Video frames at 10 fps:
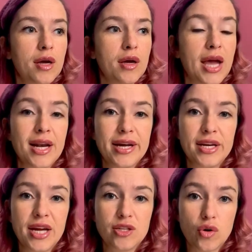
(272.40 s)

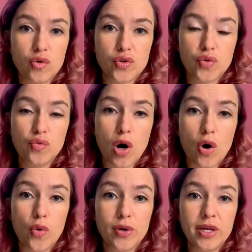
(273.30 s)
alienate those who are
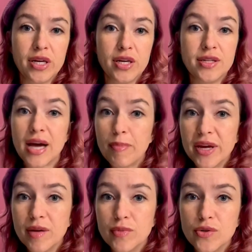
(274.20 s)
only dabbling
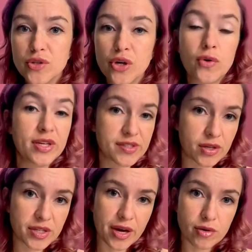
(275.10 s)
in beauty, only
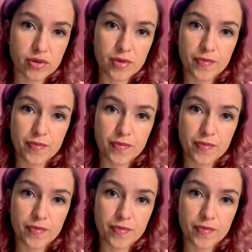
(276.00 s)
starting out.